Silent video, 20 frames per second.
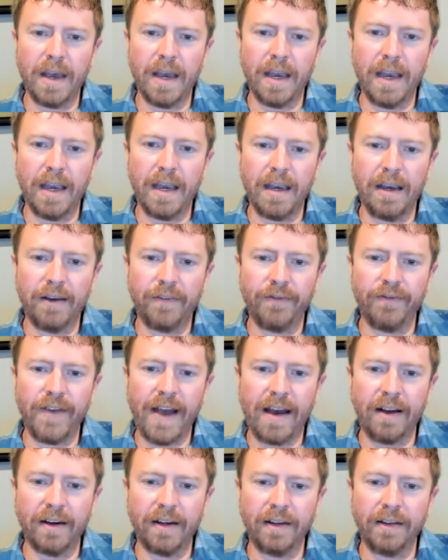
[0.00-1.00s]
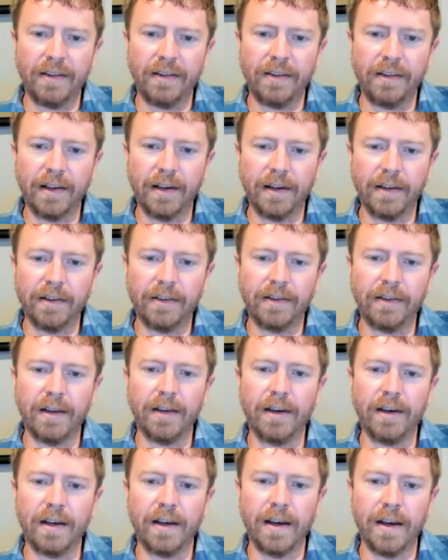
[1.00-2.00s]
a founding
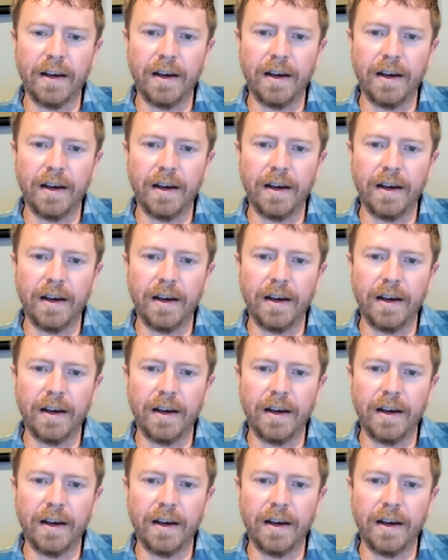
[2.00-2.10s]
citizen